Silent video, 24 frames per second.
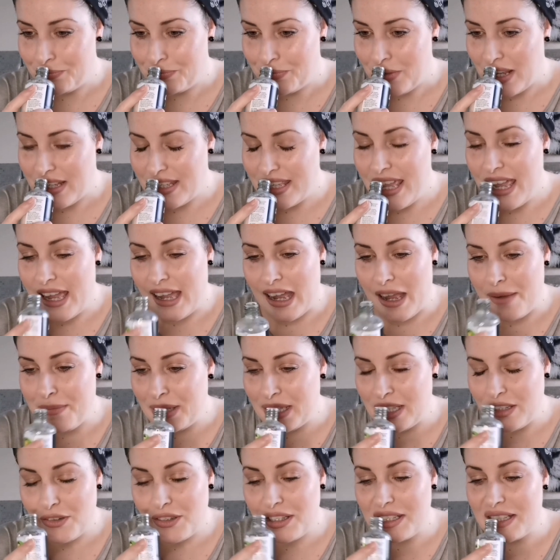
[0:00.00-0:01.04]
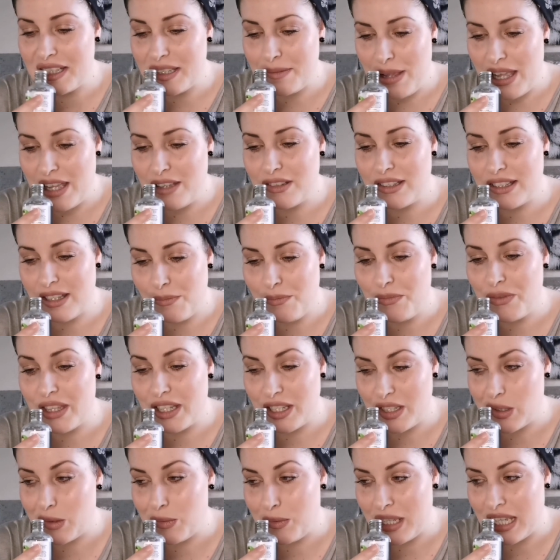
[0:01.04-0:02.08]
Yeah, I mean, you can smell something
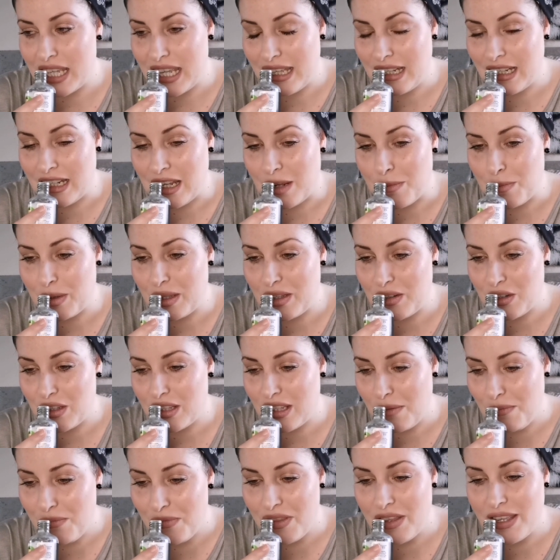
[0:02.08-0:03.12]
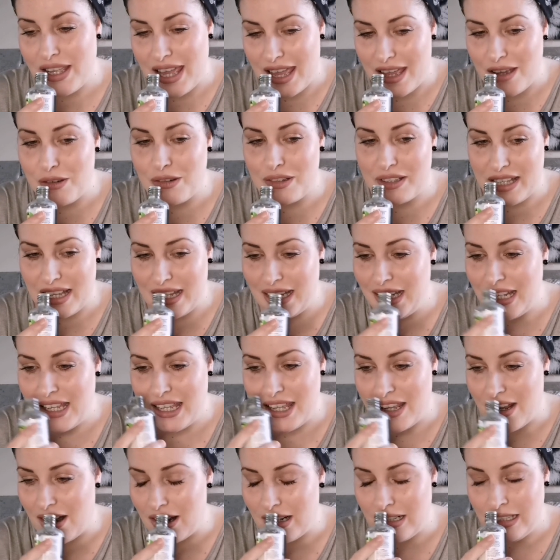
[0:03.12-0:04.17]
sweet in it, but there's something else in
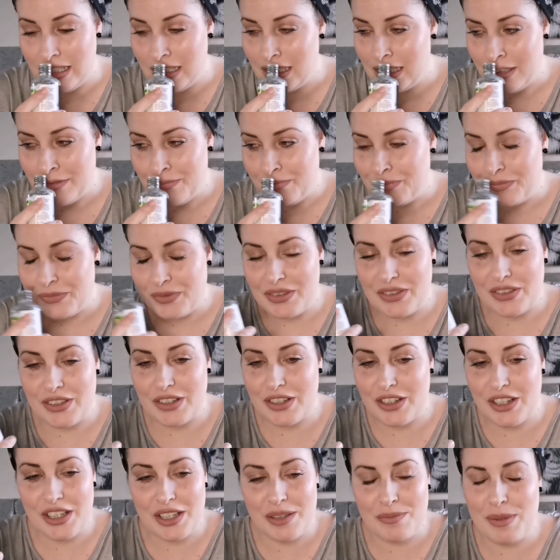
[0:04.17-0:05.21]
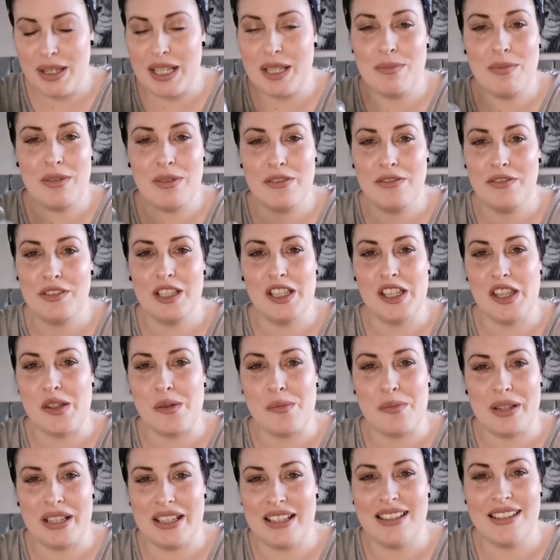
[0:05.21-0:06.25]
here that just makes me feel a little
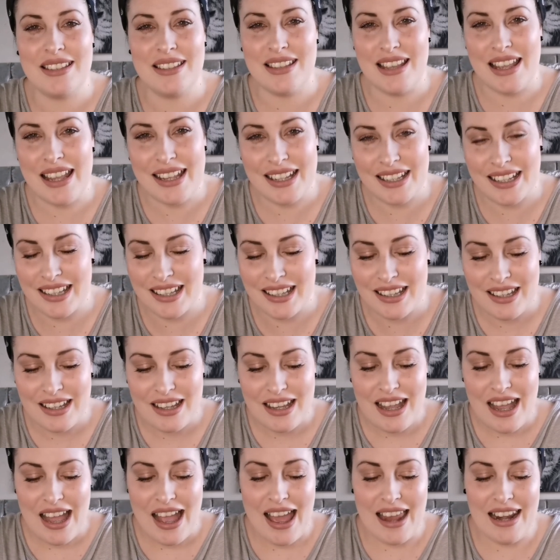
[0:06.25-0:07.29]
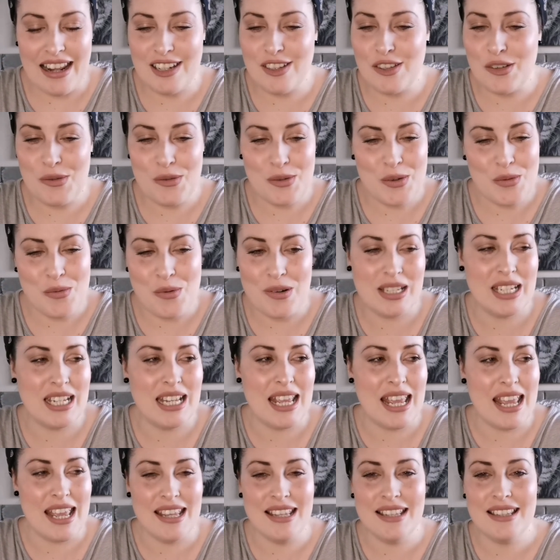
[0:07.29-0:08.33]
bit sick, and I don't know what
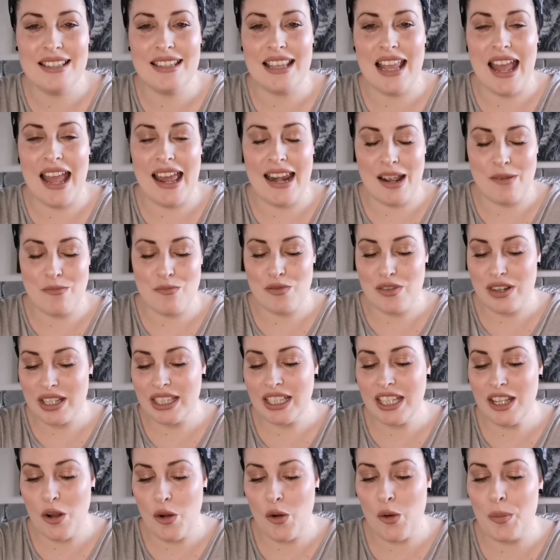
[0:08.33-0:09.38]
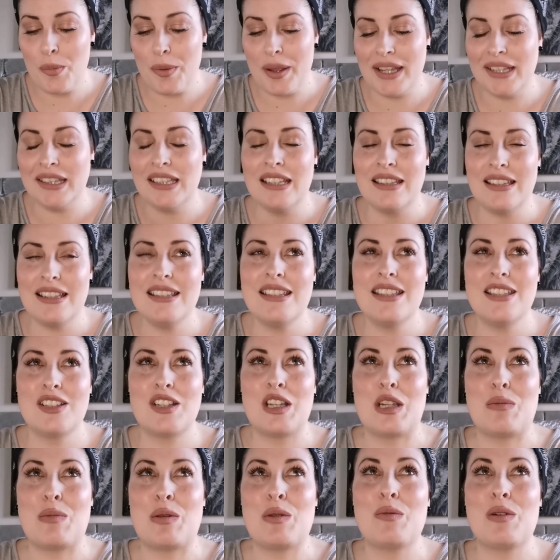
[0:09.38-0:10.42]
it is. And I'm really hoping that this is going
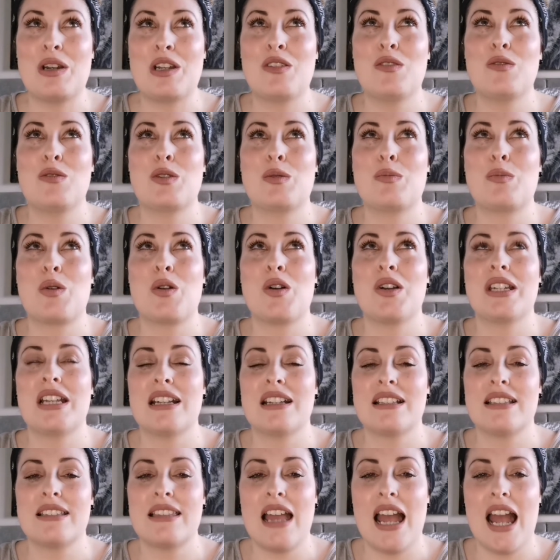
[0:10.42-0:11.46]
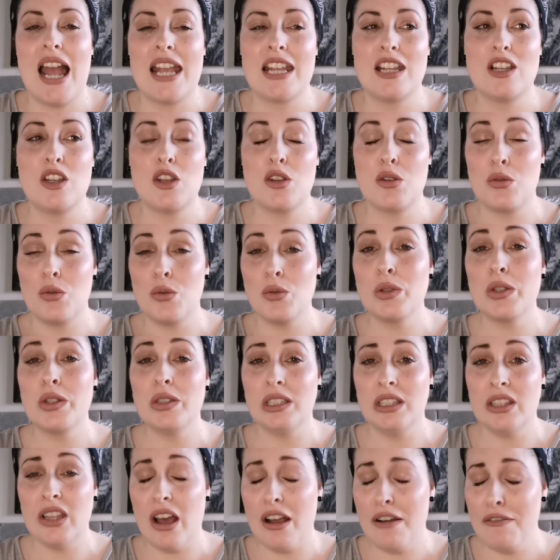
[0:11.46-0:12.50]
to be one of those products that I grow to
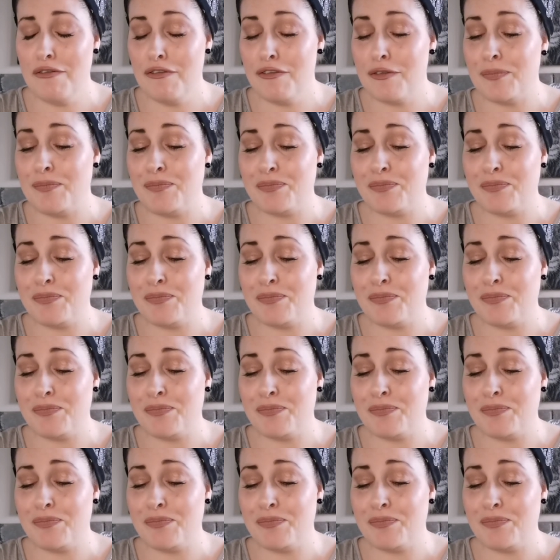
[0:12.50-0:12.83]
love